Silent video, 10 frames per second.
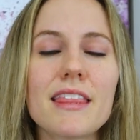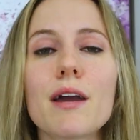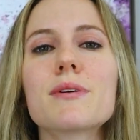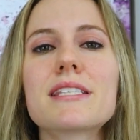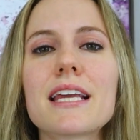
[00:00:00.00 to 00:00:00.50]

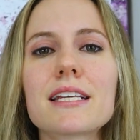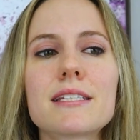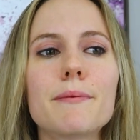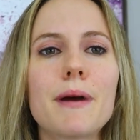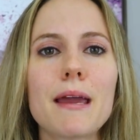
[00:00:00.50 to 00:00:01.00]
That was
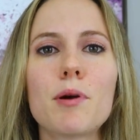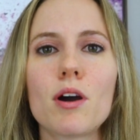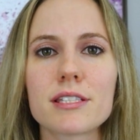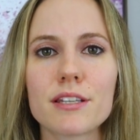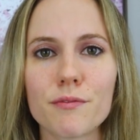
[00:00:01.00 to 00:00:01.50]
thanks to my
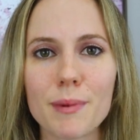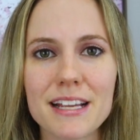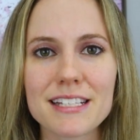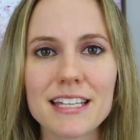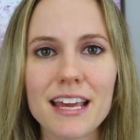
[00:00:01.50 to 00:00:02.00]
positive
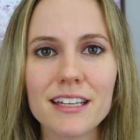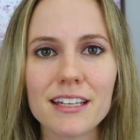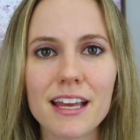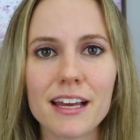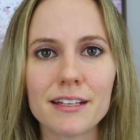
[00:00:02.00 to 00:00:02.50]
mindset
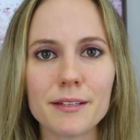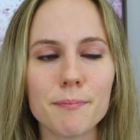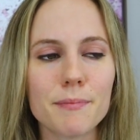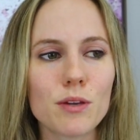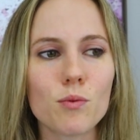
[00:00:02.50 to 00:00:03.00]

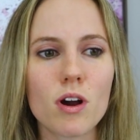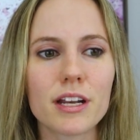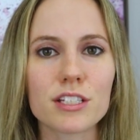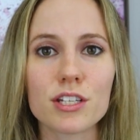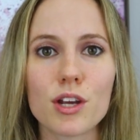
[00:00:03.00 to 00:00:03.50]
and me
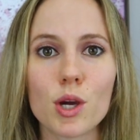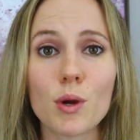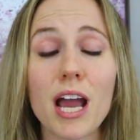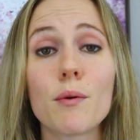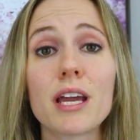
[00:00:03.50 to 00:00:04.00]
wanting to
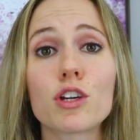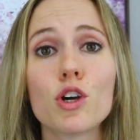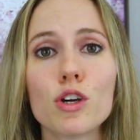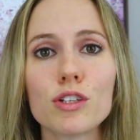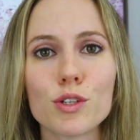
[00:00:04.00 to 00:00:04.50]
know how I
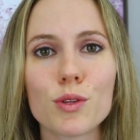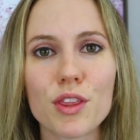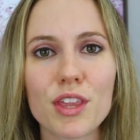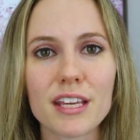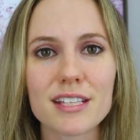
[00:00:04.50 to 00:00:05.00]
could do
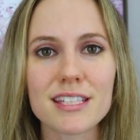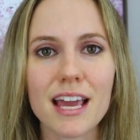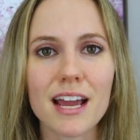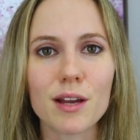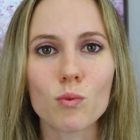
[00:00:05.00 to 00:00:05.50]
the things
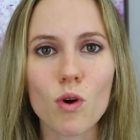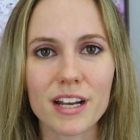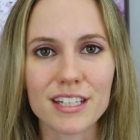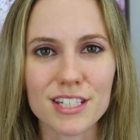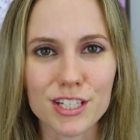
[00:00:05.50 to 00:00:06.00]
that I
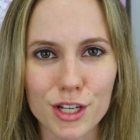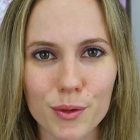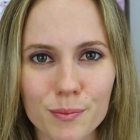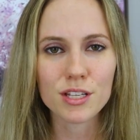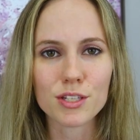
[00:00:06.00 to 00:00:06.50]
wanted to
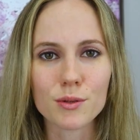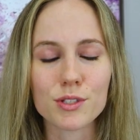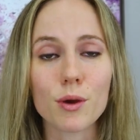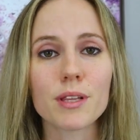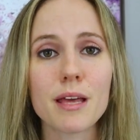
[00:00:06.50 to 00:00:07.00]
do. So
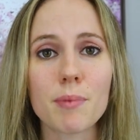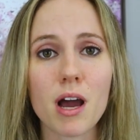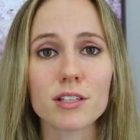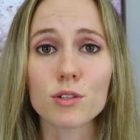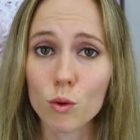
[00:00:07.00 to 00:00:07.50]
don't let
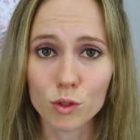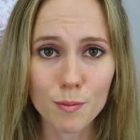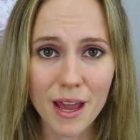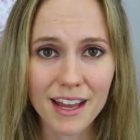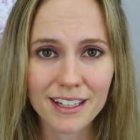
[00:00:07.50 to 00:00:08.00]
pots hold
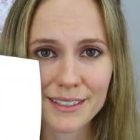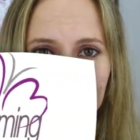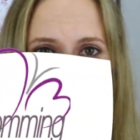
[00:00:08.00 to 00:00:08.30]
you back.